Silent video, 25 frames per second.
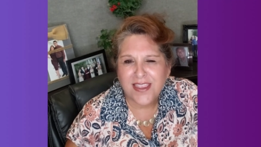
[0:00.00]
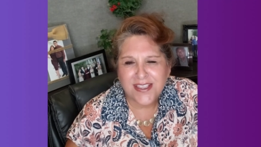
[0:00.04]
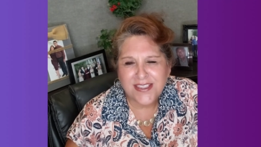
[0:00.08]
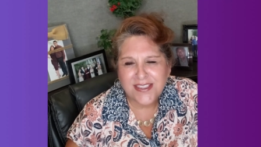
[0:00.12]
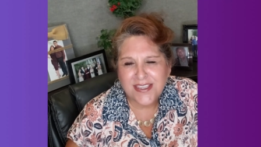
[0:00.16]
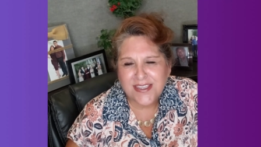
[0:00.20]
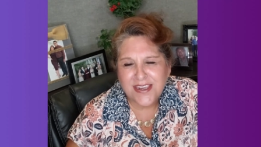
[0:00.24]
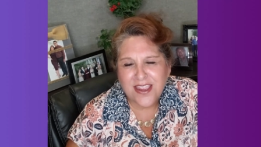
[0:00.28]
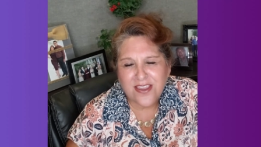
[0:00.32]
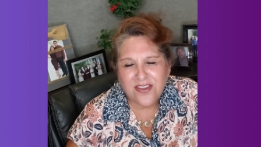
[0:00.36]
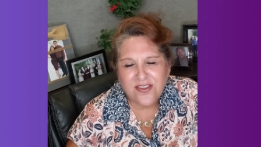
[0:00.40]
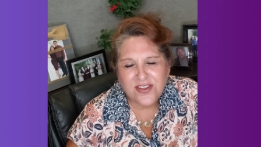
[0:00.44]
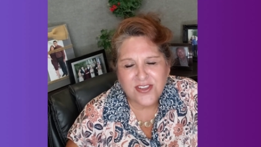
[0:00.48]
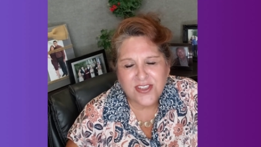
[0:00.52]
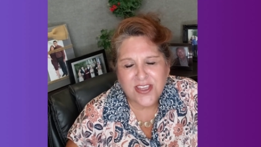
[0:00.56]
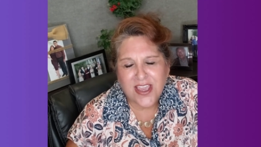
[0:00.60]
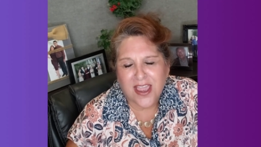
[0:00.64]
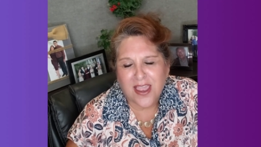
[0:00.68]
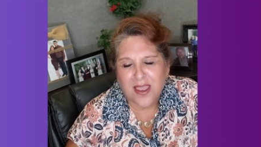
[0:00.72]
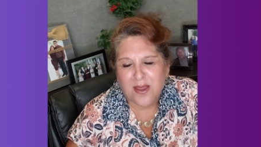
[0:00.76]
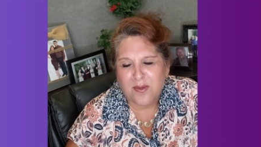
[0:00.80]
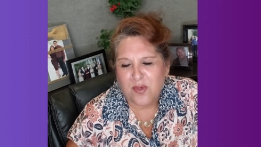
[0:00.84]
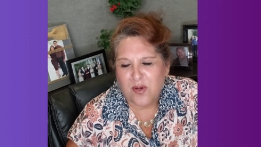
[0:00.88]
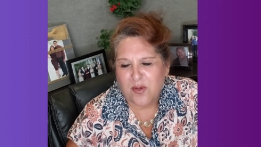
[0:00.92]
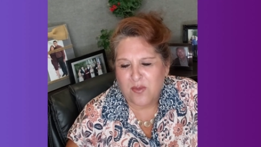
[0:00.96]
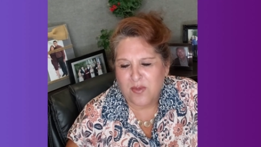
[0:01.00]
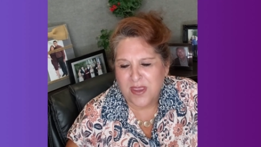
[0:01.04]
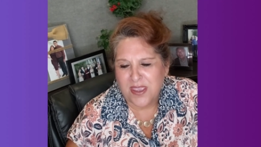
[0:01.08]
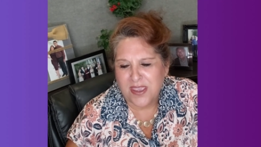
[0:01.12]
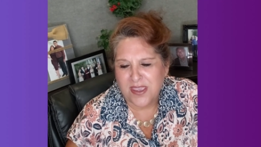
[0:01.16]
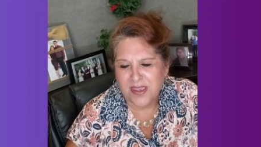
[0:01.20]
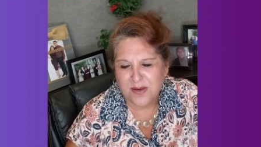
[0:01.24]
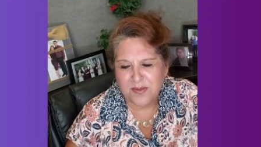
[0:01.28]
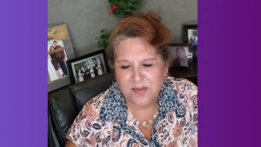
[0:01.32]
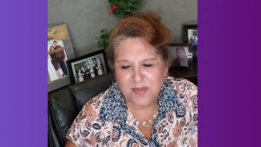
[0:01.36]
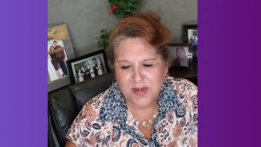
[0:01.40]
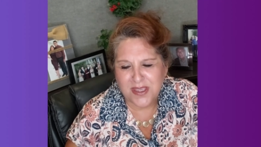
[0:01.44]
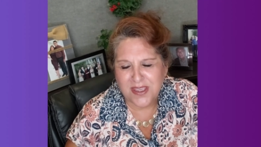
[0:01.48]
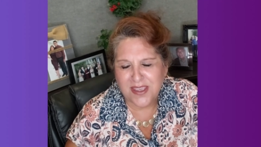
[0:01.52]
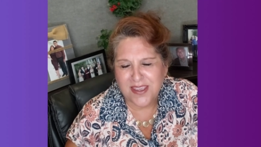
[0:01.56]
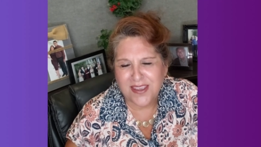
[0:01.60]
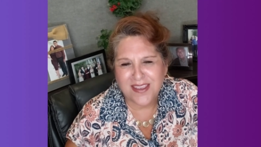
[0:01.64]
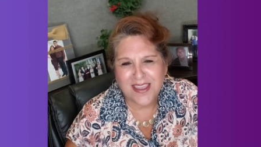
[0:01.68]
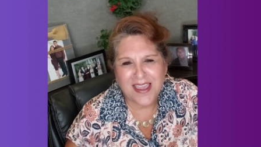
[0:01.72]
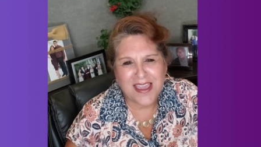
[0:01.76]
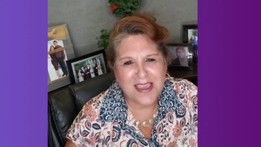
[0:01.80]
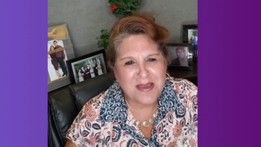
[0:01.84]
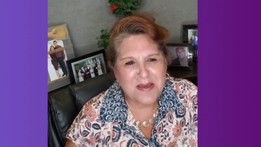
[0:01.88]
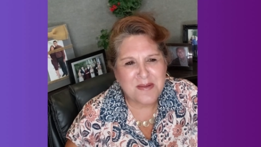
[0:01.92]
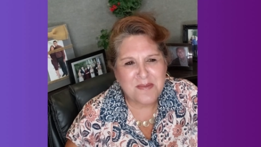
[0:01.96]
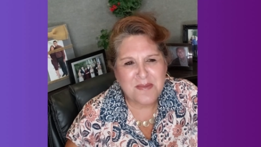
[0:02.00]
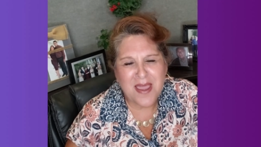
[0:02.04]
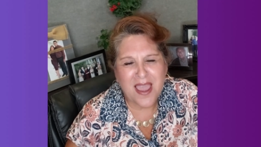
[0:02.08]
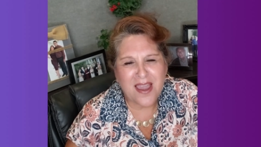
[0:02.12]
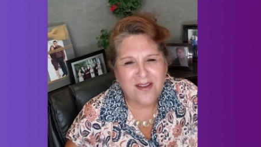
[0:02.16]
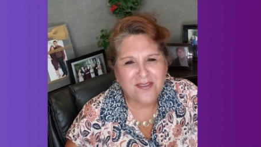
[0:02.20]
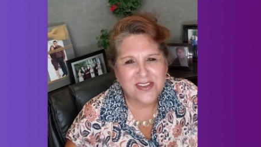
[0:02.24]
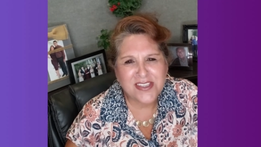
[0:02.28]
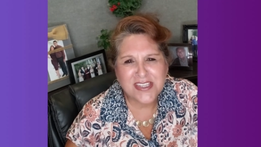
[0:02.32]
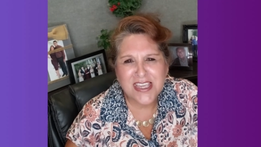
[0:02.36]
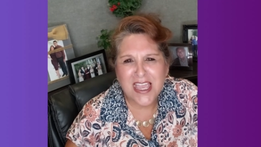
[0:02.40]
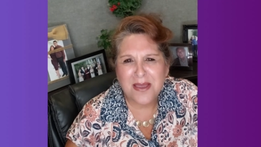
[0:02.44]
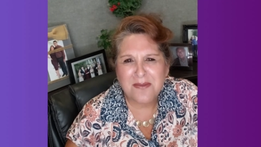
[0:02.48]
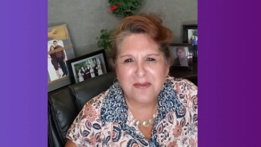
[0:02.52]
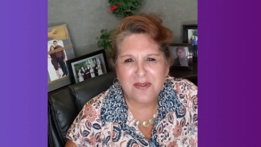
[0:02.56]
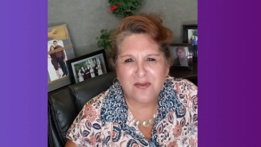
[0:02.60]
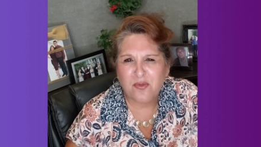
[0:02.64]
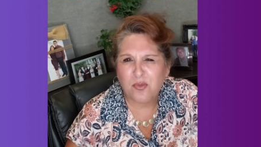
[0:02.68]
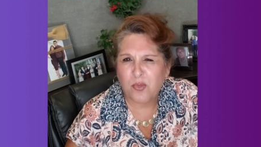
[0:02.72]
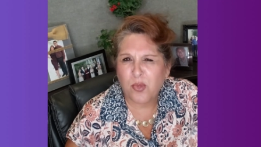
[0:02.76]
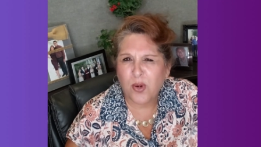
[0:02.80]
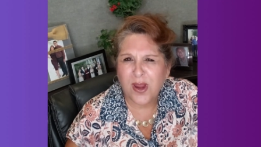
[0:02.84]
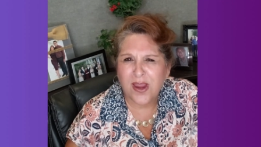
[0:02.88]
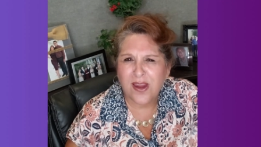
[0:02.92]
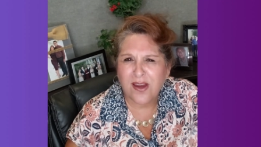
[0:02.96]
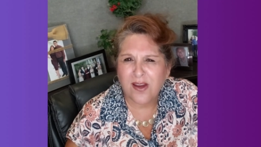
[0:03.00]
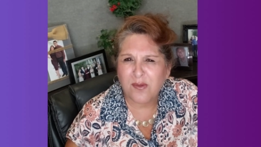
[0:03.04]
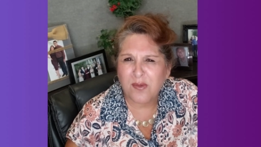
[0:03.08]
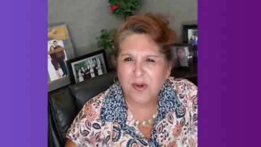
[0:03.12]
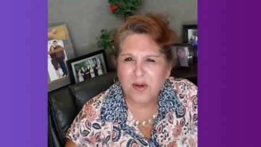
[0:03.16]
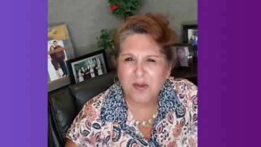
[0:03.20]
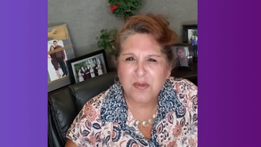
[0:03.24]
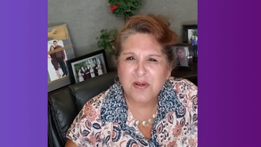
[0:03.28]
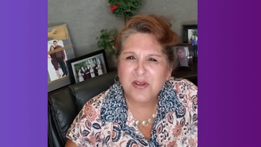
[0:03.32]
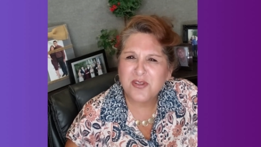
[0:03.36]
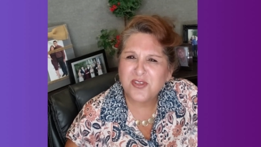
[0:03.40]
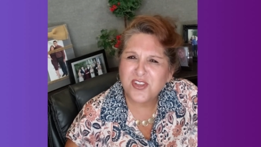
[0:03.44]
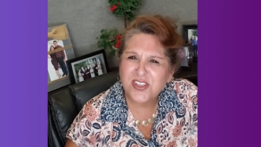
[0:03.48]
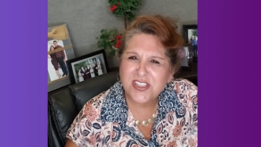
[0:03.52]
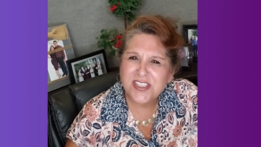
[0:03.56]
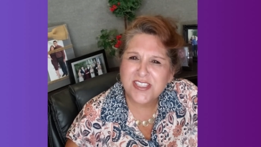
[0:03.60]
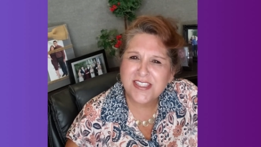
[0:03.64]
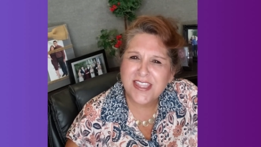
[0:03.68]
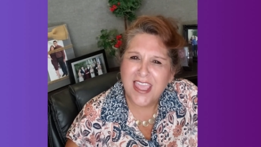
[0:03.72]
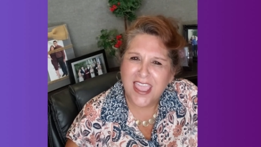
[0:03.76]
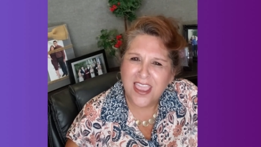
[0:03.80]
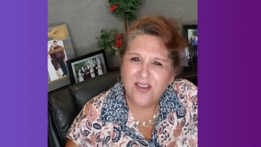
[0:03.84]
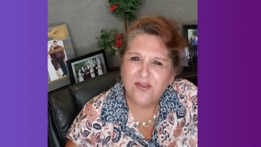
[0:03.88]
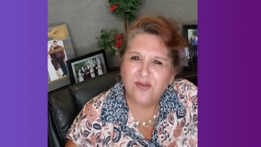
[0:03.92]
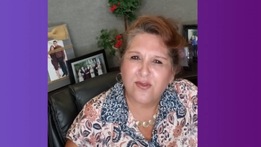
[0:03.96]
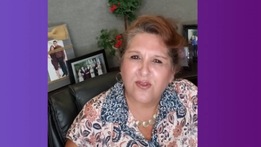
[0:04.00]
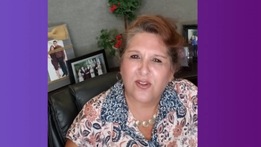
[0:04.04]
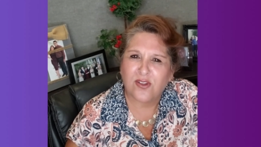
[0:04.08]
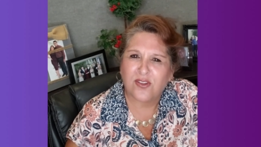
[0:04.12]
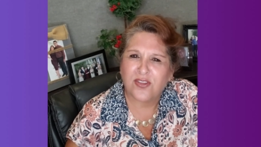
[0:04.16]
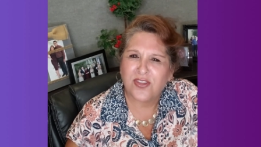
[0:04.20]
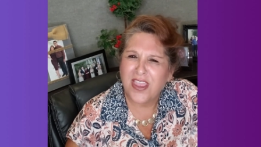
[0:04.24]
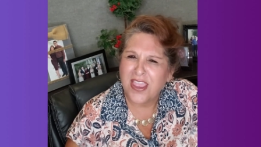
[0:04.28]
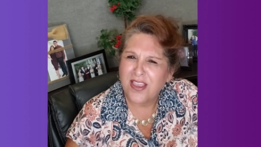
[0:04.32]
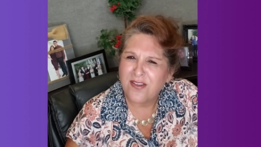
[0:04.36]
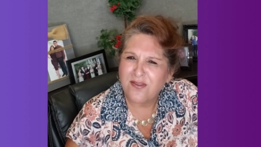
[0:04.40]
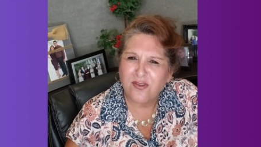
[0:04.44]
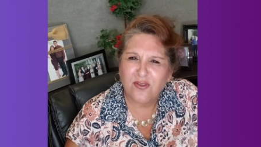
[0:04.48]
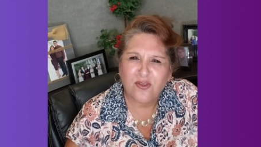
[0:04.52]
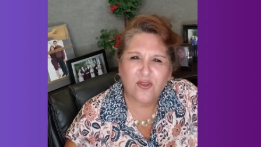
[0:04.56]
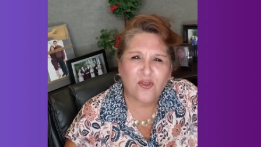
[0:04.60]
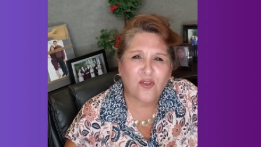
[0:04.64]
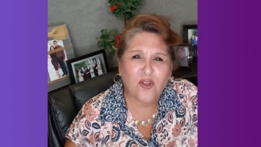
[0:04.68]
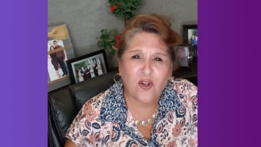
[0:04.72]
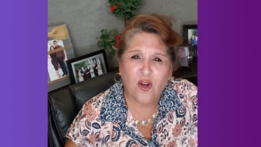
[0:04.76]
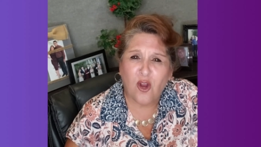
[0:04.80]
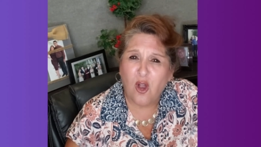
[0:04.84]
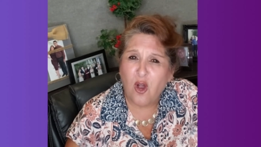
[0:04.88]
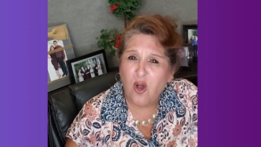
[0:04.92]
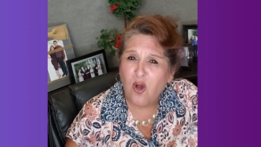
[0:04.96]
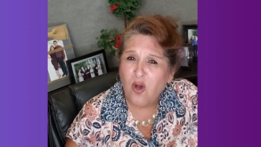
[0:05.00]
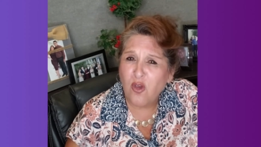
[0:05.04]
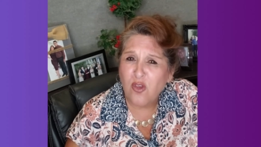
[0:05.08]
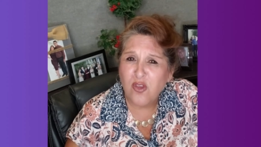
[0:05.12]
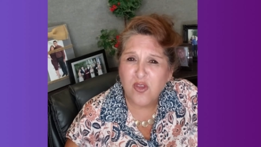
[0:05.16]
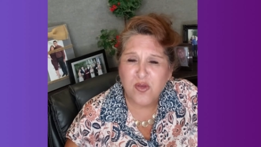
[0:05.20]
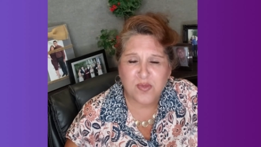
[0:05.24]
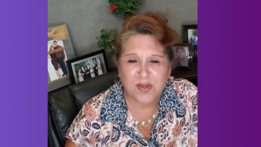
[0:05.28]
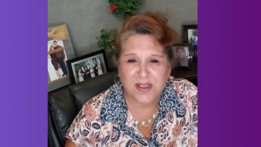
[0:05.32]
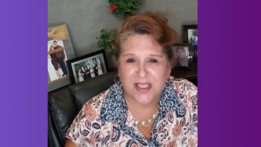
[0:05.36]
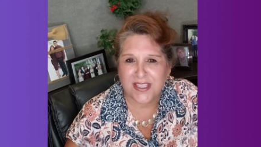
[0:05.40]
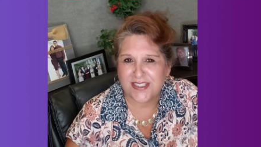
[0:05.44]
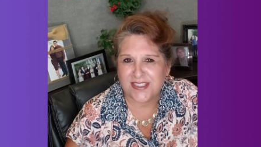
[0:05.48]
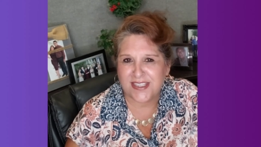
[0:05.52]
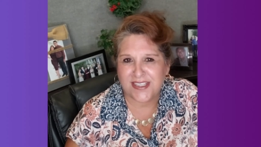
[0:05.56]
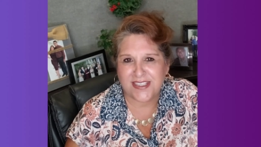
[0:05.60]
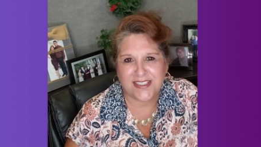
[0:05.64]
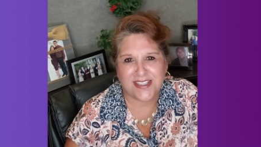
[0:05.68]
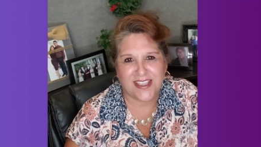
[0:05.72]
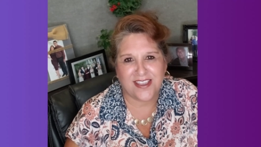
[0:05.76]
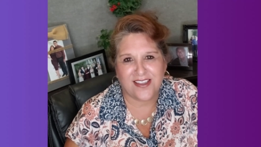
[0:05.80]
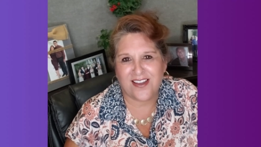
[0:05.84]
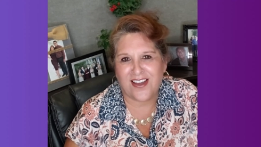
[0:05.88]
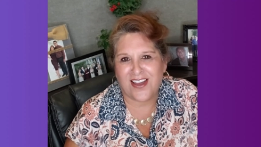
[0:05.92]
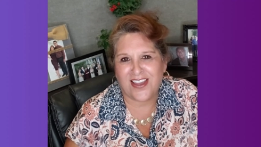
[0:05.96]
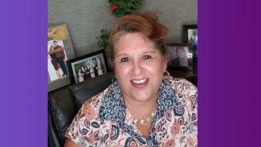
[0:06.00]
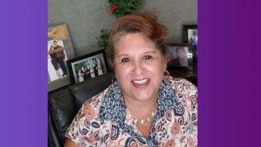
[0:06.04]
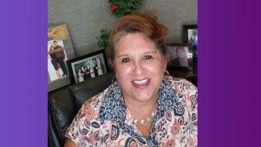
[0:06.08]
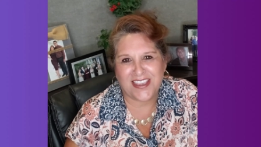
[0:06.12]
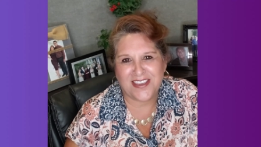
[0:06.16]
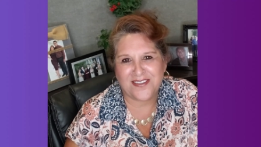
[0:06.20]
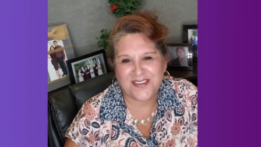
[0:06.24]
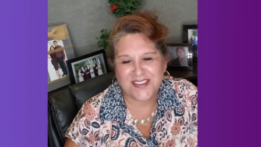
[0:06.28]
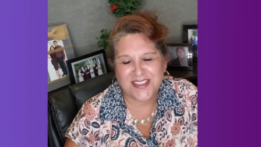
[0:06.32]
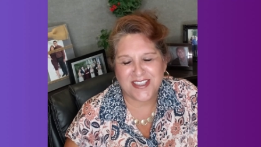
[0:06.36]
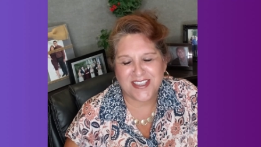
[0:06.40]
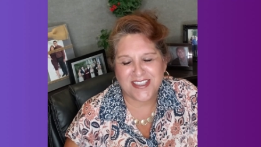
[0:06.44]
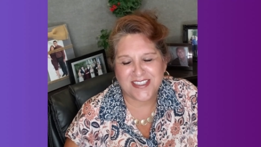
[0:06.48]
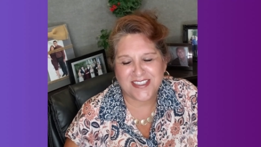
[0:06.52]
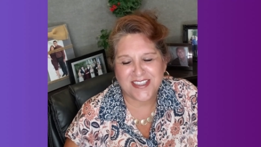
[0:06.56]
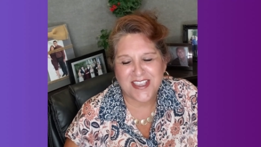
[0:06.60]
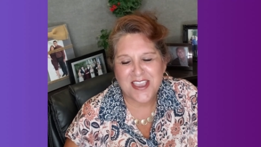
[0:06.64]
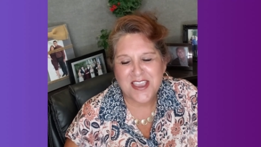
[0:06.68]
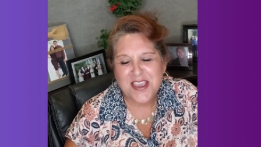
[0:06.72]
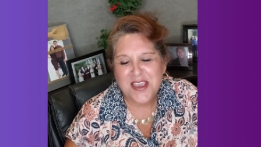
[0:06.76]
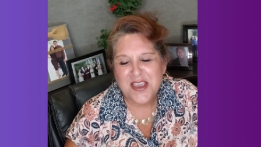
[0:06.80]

It's another time where we can be, um, have a time of prayer where we're just thankful, thankful for all the blessings that God gives us.